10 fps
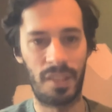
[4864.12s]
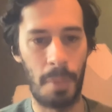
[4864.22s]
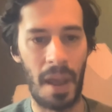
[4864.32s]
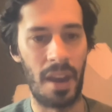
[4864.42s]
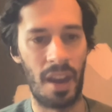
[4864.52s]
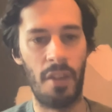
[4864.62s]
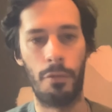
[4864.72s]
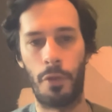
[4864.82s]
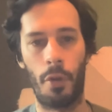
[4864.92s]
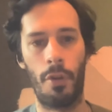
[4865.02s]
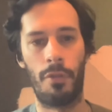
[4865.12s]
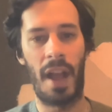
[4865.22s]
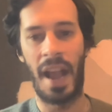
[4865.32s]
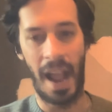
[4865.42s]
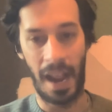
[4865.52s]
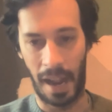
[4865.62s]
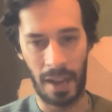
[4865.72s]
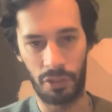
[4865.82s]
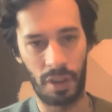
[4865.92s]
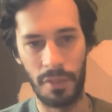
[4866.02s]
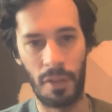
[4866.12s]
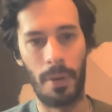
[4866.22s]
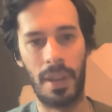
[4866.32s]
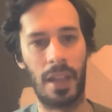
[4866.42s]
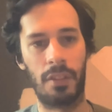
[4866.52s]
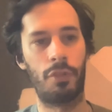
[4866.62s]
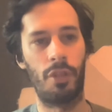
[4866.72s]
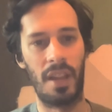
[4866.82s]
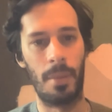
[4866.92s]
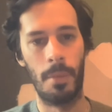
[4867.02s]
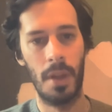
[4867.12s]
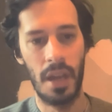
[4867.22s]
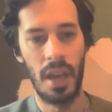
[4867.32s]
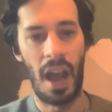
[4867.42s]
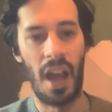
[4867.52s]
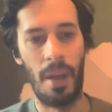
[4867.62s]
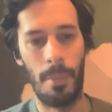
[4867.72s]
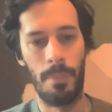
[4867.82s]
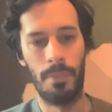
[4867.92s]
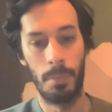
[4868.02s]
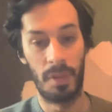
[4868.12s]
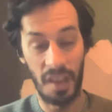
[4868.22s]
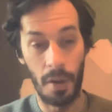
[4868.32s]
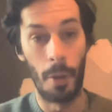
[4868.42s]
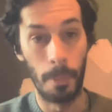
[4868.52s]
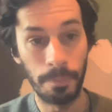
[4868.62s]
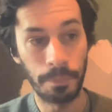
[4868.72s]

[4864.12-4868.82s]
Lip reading: spent in front of actually very extreme material.